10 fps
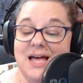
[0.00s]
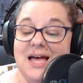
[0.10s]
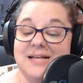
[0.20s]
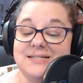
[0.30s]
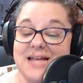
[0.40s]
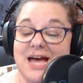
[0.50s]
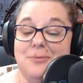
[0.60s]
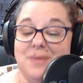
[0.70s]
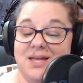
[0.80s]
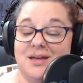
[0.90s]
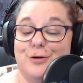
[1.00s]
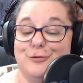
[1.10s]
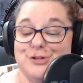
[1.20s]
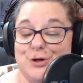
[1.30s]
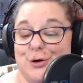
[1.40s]
as now making a
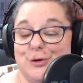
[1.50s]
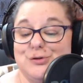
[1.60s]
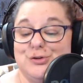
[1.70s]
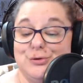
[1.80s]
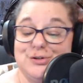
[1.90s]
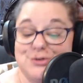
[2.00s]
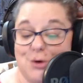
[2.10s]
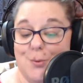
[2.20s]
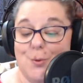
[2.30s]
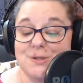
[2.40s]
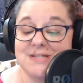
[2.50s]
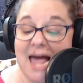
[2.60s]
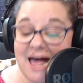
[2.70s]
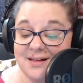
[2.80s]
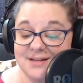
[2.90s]
return to the Star Wars
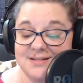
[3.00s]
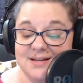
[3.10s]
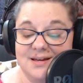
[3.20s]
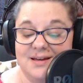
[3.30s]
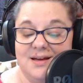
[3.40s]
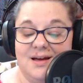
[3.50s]
galaxy.